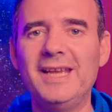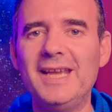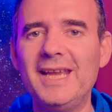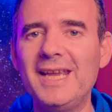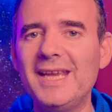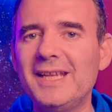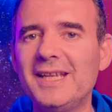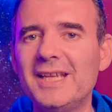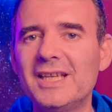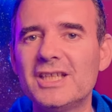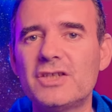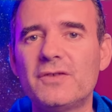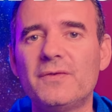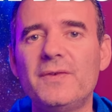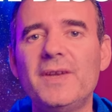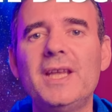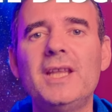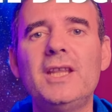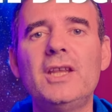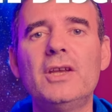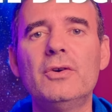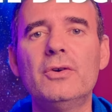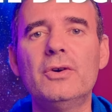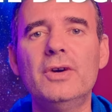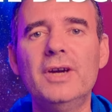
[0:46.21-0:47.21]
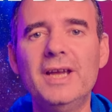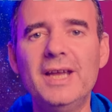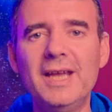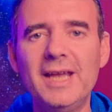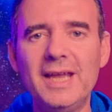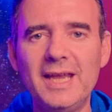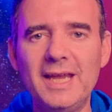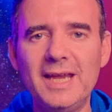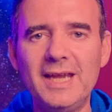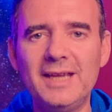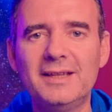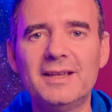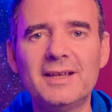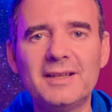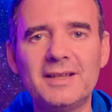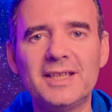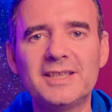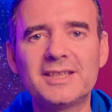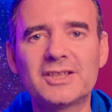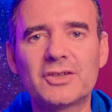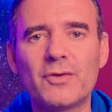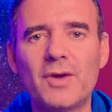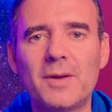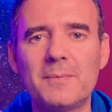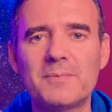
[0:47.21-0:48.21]
in this video in the
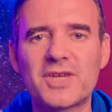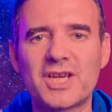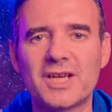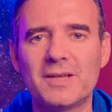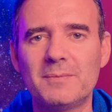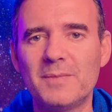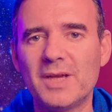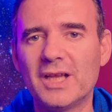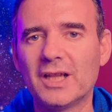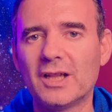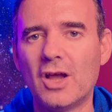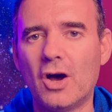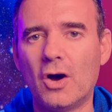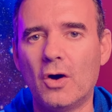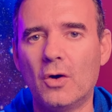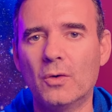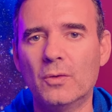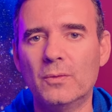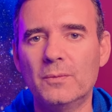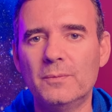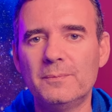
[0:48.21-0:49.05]
description below.